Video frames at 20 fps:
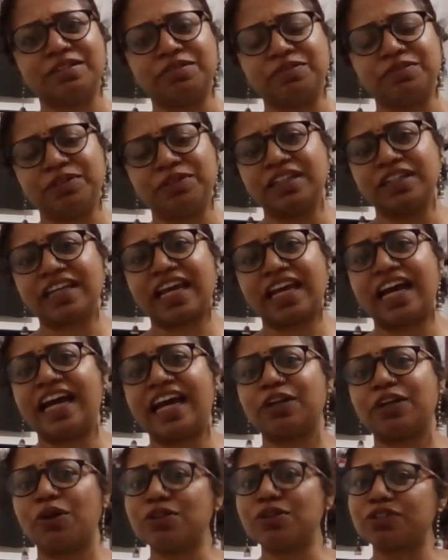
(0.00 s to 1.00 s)
work,
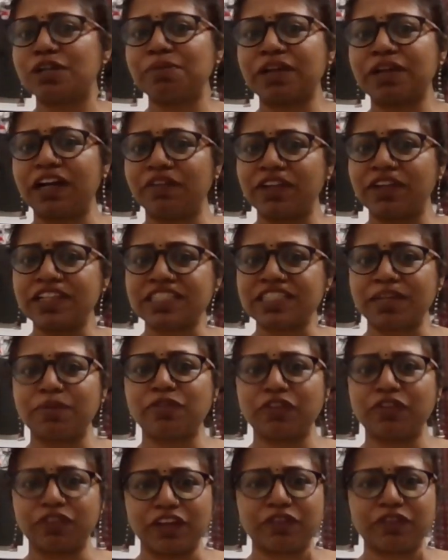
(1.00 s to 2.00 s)
and also I'll be covering some
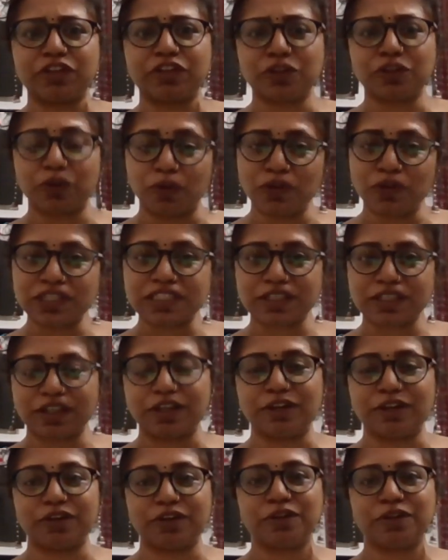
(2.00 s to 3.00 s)
of the favorite quotes
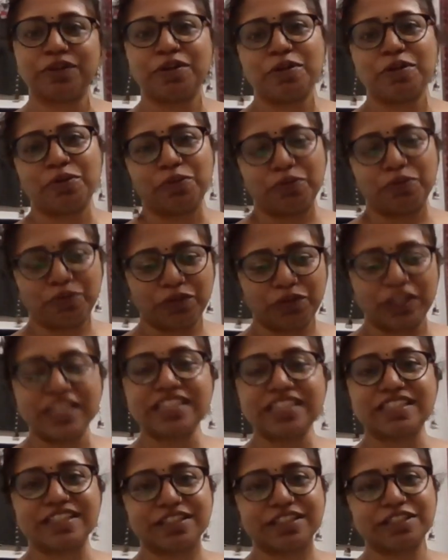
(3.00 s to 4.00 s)

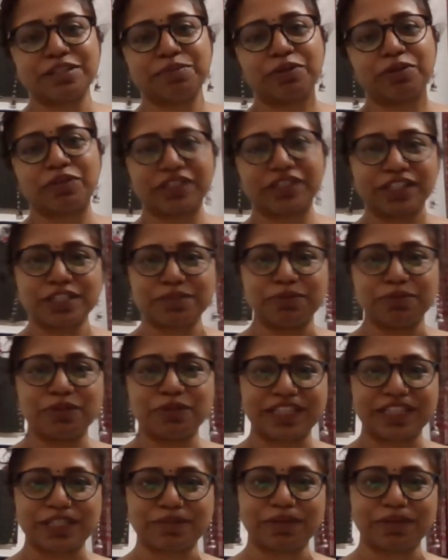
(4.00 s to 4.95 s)
he's written about in his books as